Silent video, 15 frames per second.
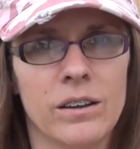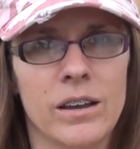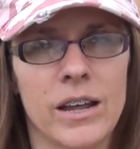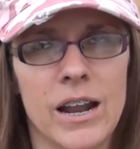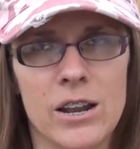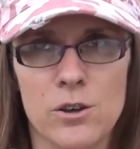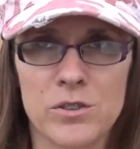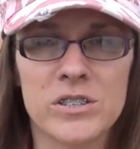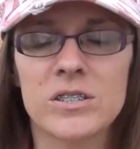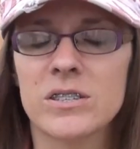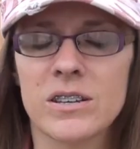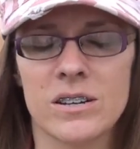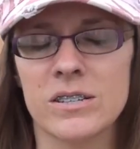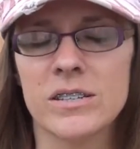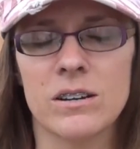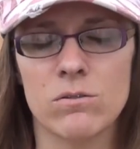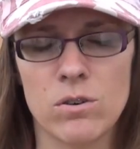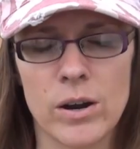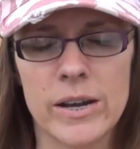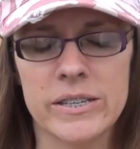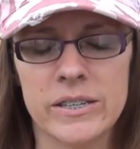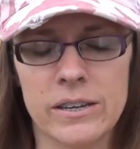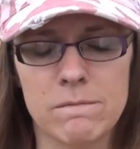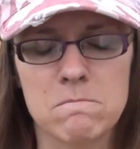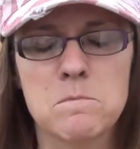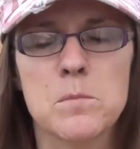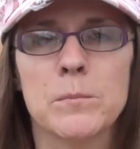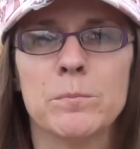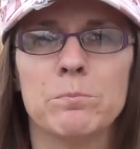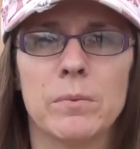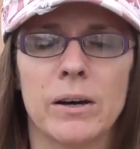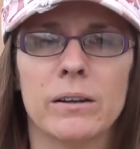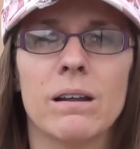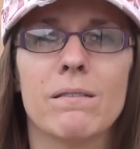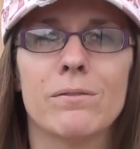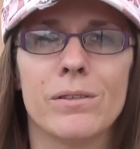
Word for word: and I know this is going to sound crazy, but